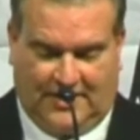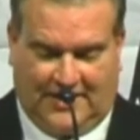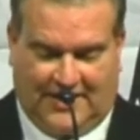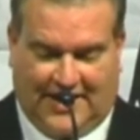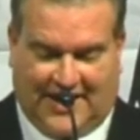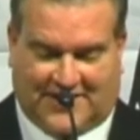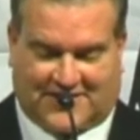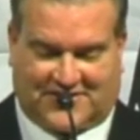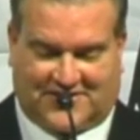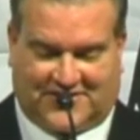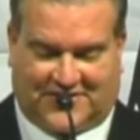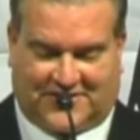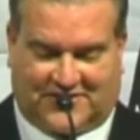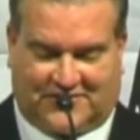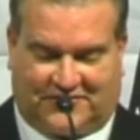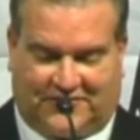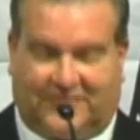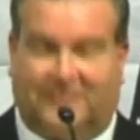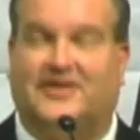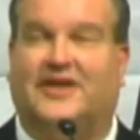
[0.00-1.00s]
Actually, it's
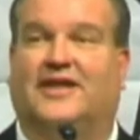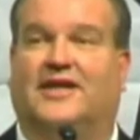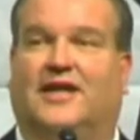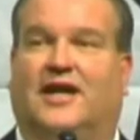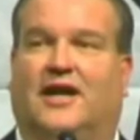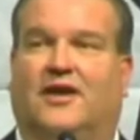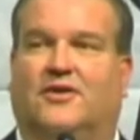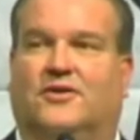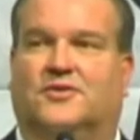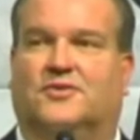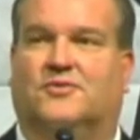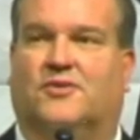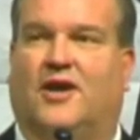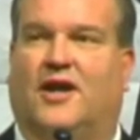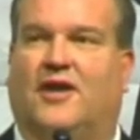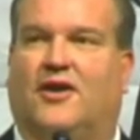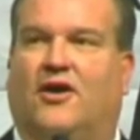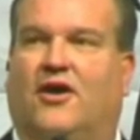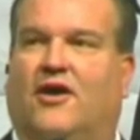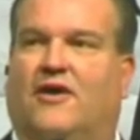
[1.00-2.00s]
$15.
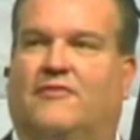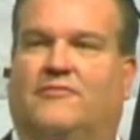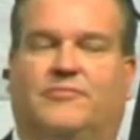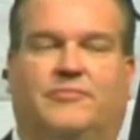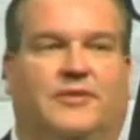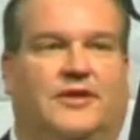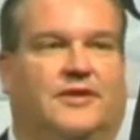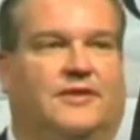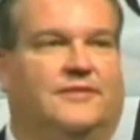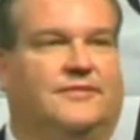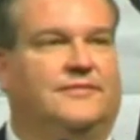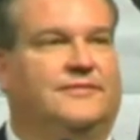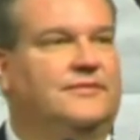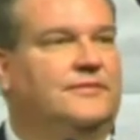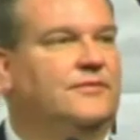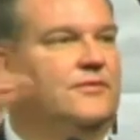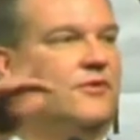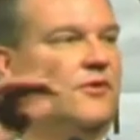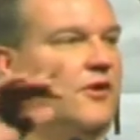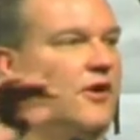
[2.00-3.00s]
Ron Hoffman,
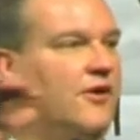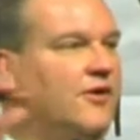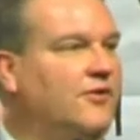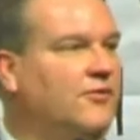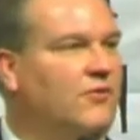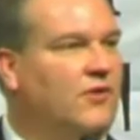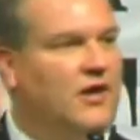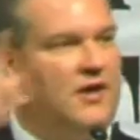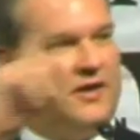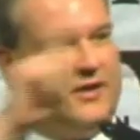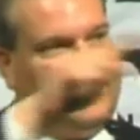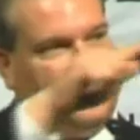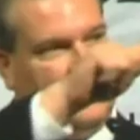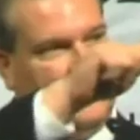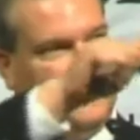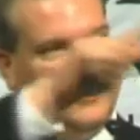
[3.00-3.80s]
where are you, Ron?